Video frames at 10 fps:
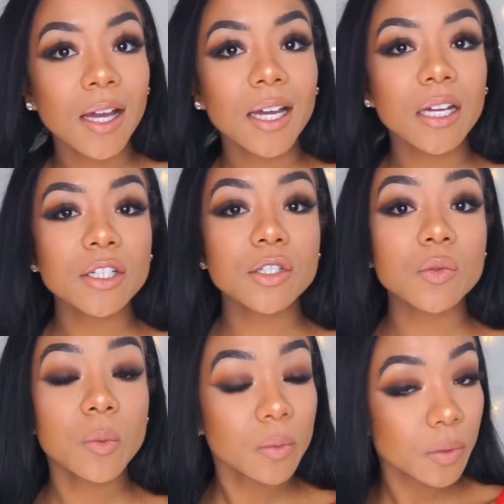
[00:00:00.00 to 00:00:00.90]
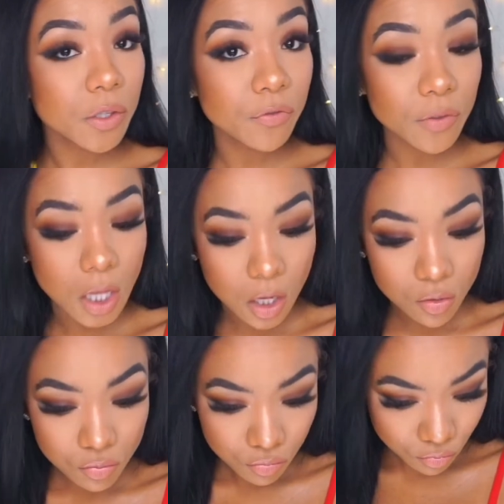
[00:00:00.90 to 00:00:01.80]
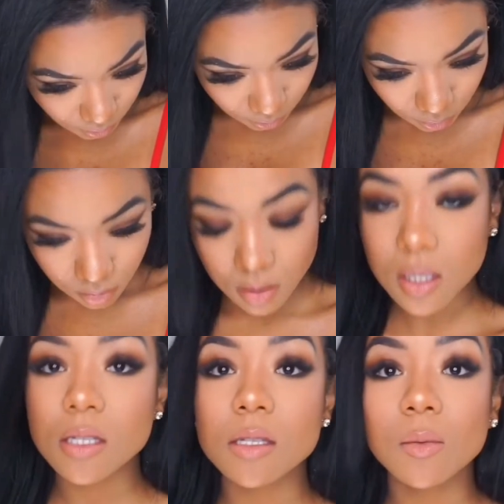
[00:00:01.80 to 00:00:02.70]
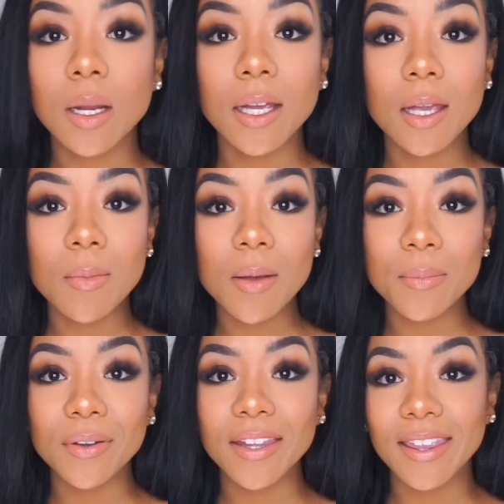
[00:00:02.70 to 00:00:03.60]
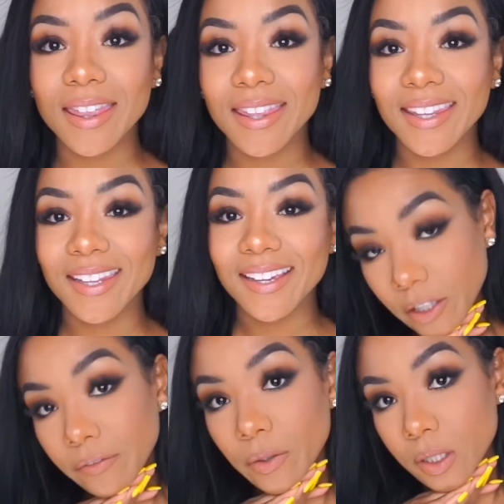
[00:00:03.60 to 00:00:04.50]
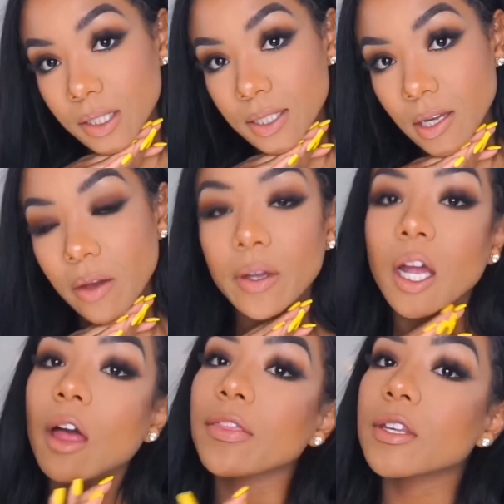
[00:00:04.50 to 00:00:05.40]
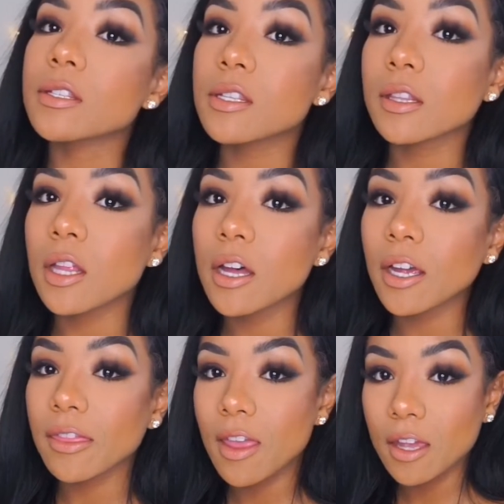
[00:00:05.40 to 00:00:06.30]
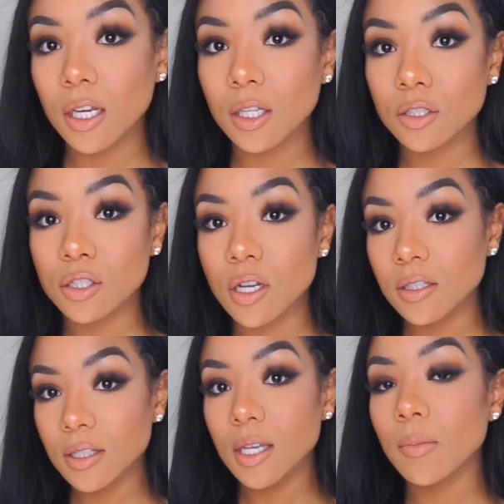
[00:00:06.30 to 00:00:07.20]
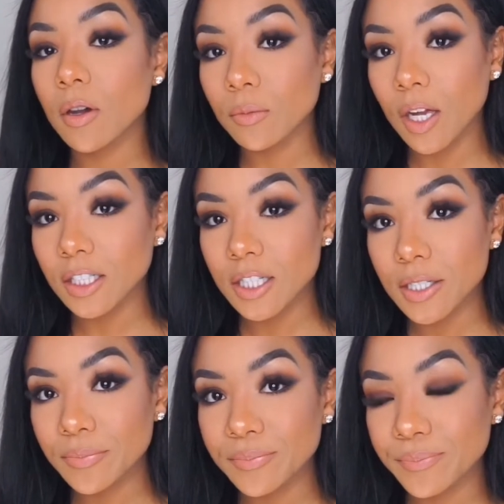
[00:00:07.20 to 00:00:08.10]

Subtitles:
kind of just went with the flow and this is what I came up with. If you want to see how I got this look, then just keep on watching.